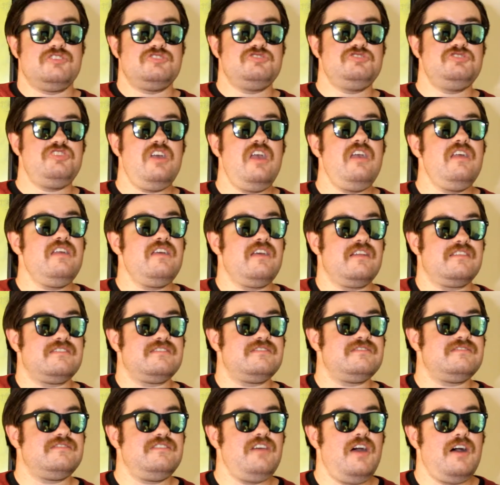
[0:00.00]
chain gets
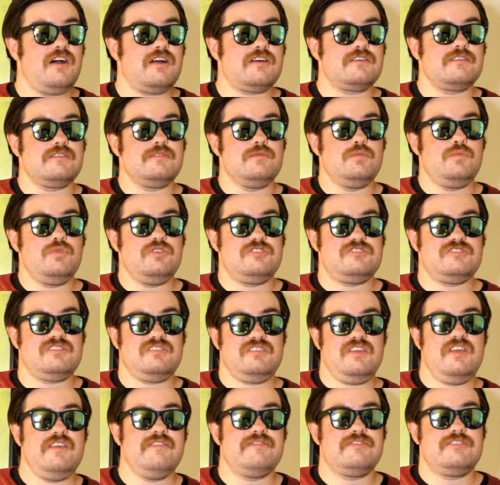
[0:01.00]
stuck, which
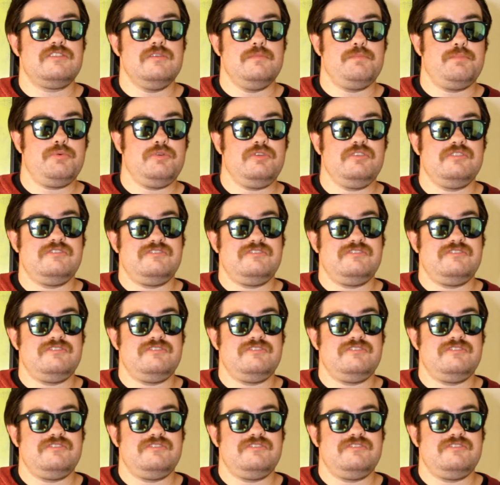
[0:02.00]
leaves the bull